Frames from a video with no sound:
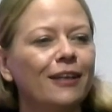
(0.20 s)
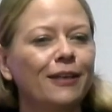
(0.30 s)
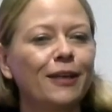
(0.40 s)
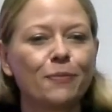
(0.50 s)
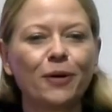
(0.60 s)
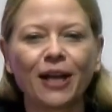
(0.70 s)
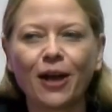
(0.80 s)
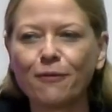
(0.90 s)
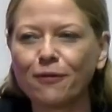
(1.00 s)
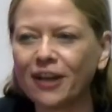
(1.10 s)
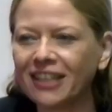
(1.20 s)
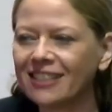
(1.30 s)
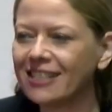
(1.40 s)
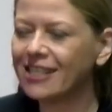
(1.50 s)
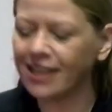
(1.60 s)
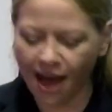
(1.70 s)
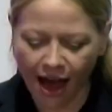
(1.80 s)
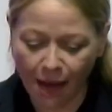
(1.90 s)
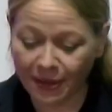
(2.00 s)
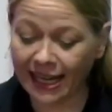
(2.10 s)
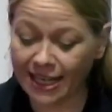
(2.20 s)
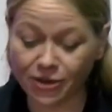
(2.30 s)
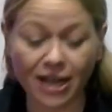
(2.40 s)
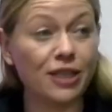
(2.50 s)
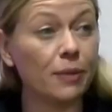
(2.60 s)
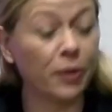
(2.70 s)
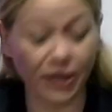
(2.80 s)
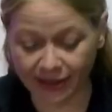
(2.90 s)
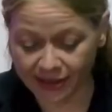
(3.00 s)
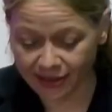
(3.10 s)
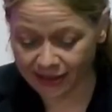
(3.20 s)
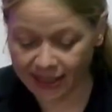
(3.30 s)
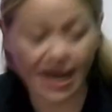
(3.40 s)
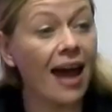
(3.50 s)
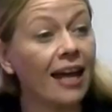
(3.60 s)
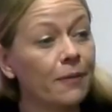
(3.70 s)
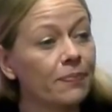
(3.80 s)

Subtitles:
Good morning, conference. I'm going to get straight to the point today.